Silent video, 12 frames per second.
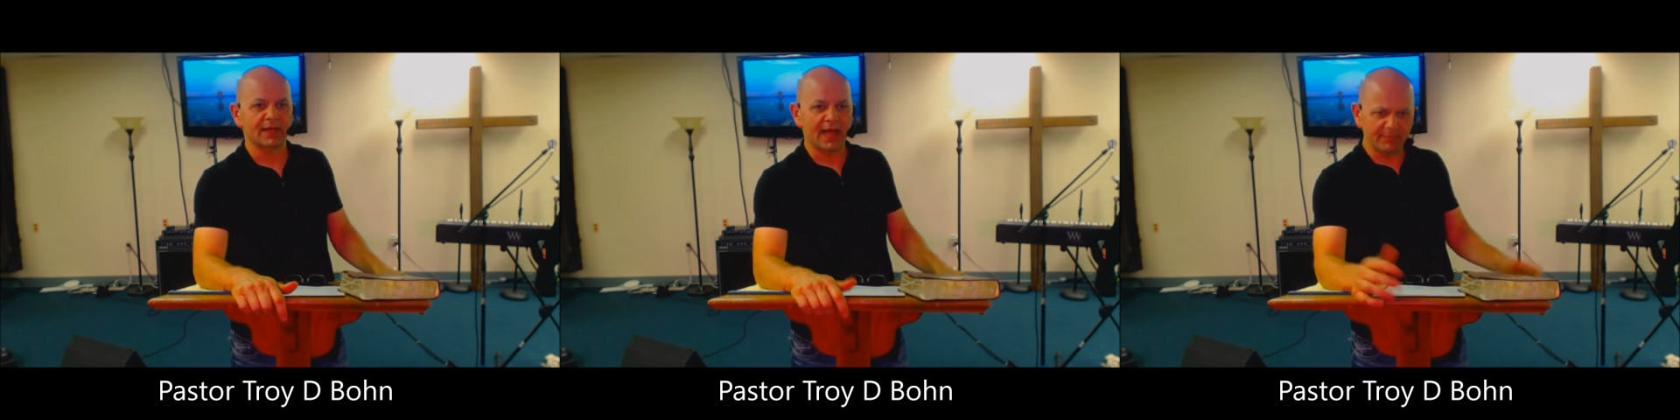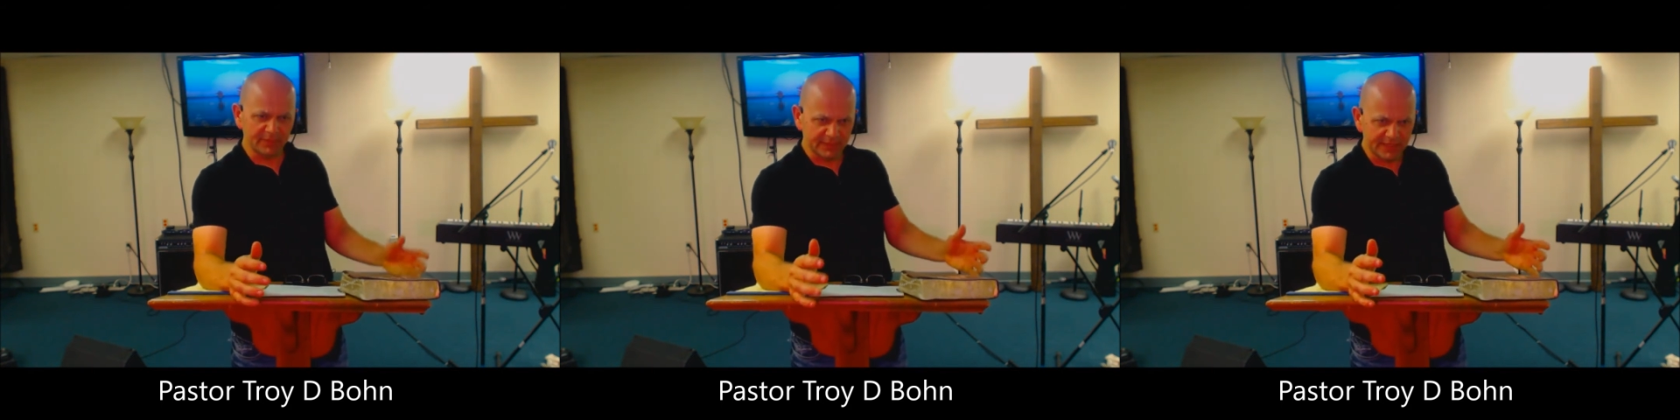
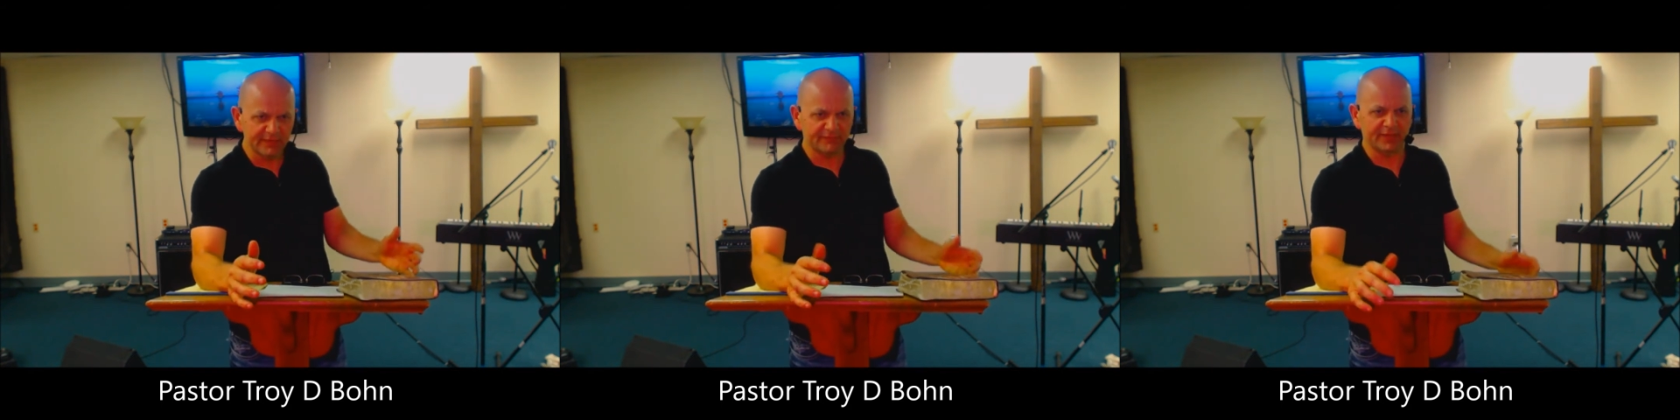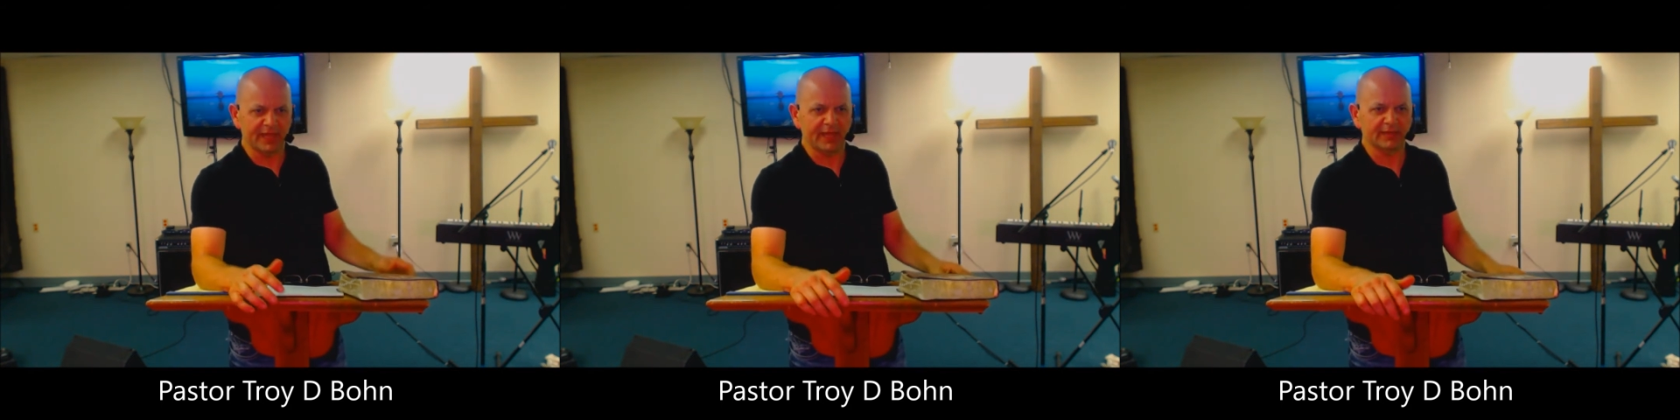I
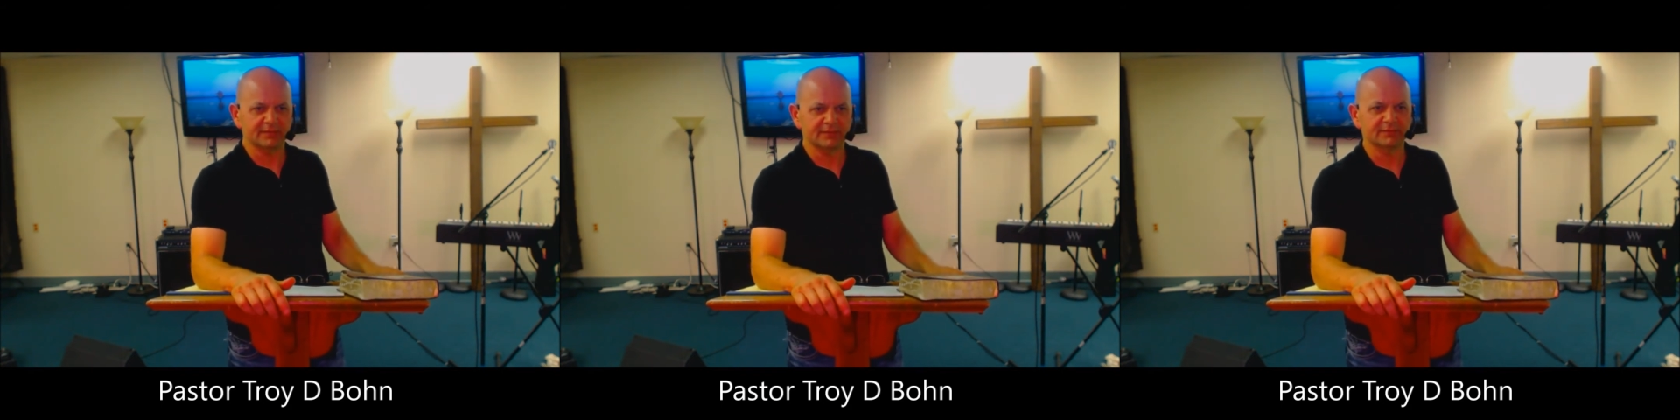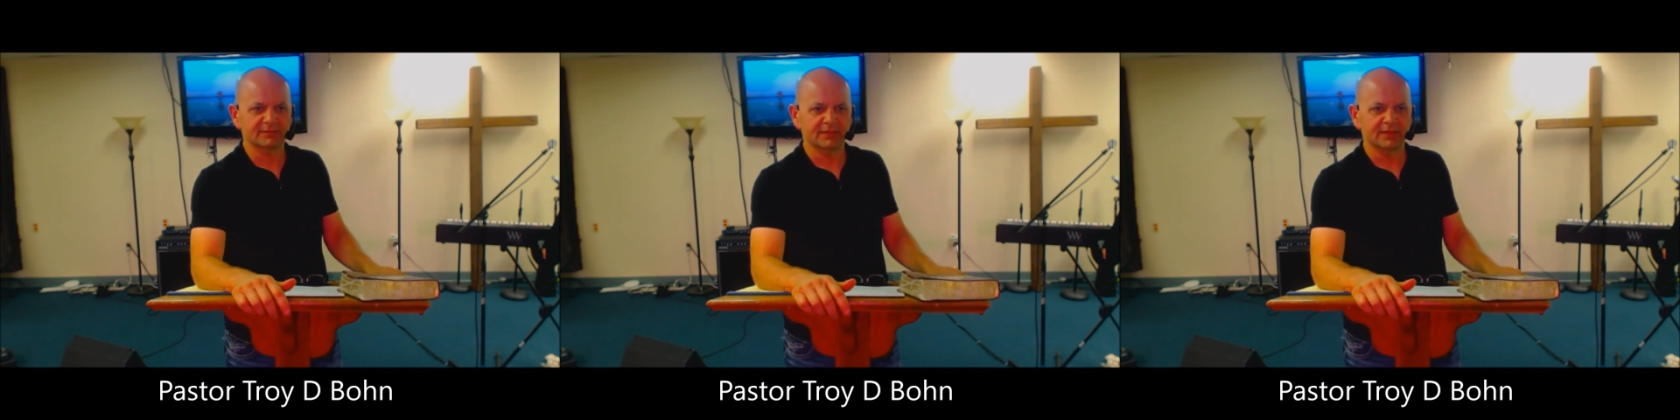believe that.
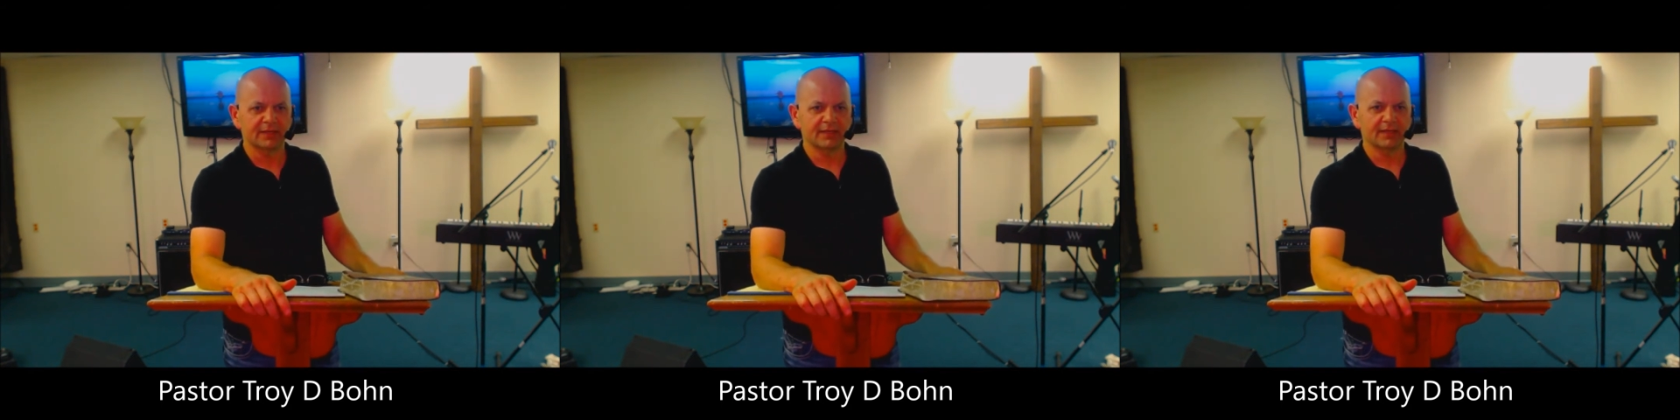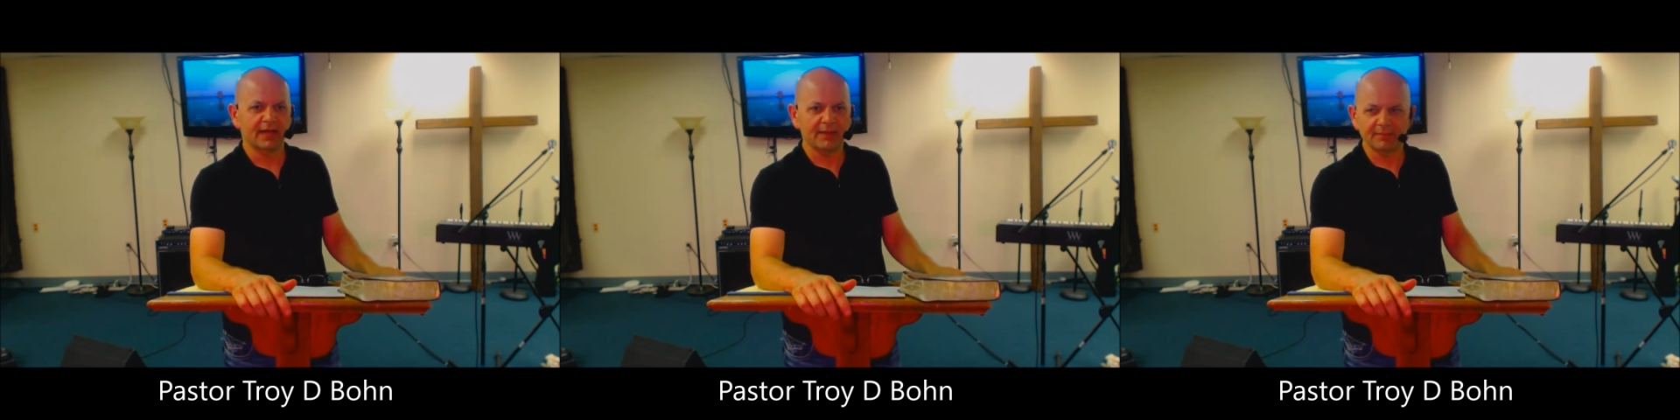
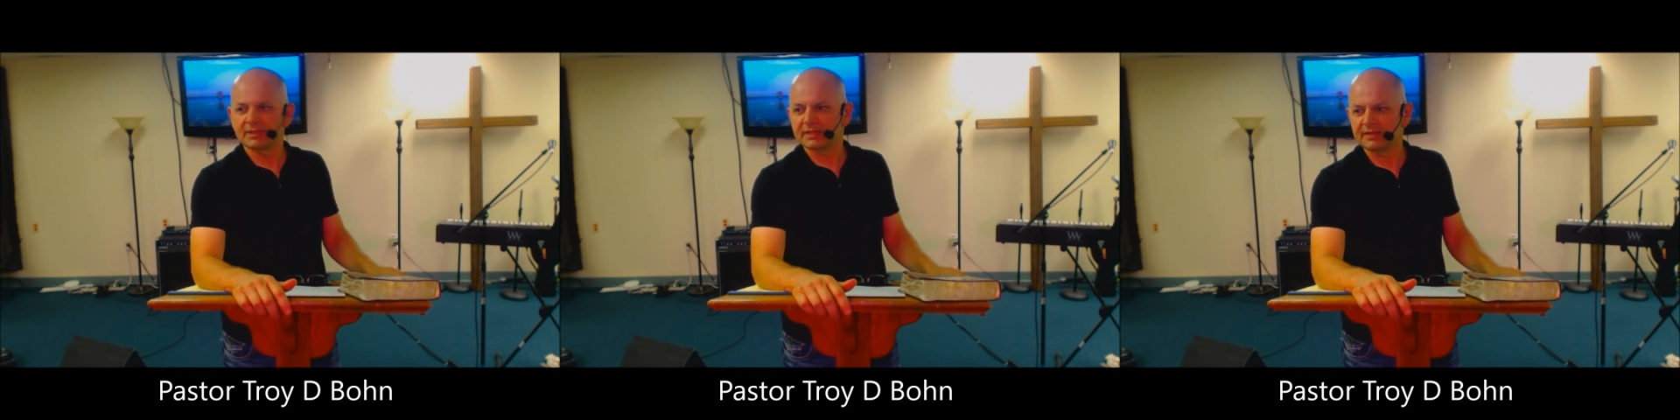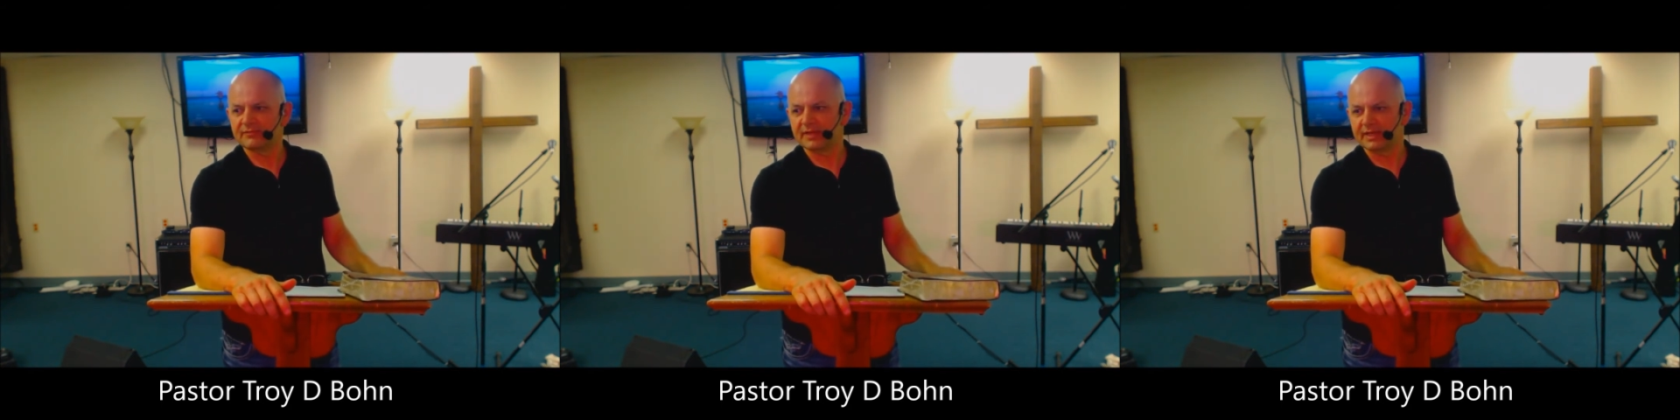I
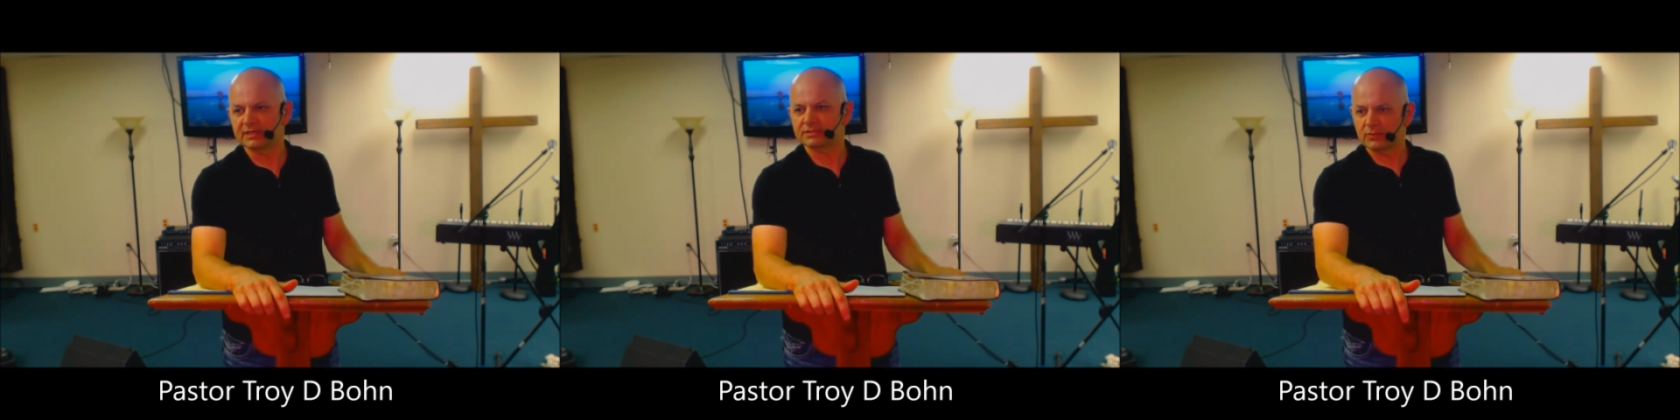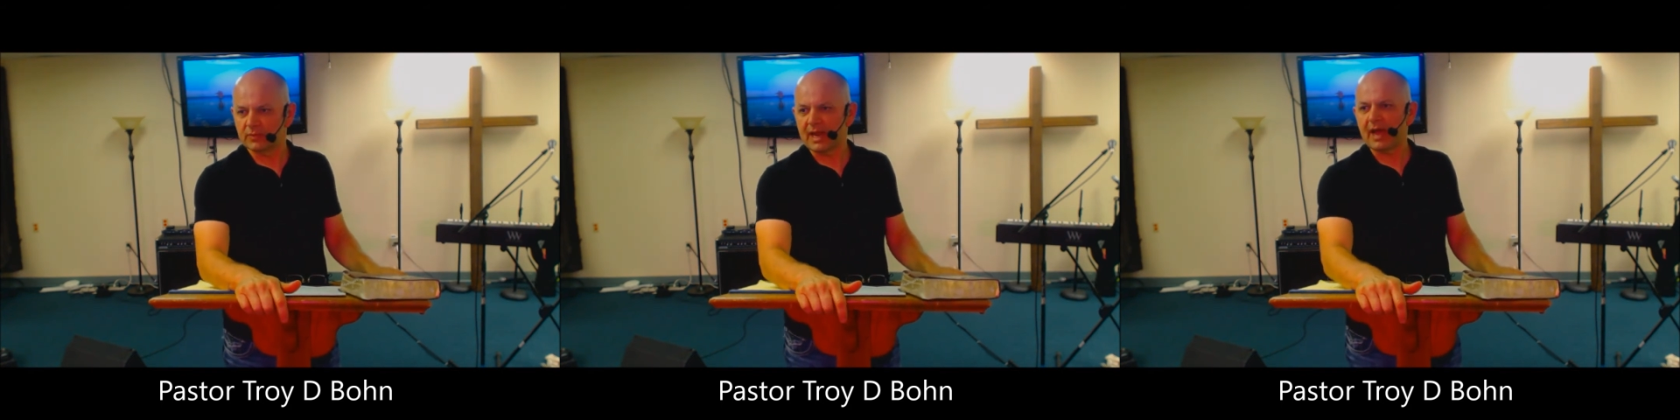believe that. And so,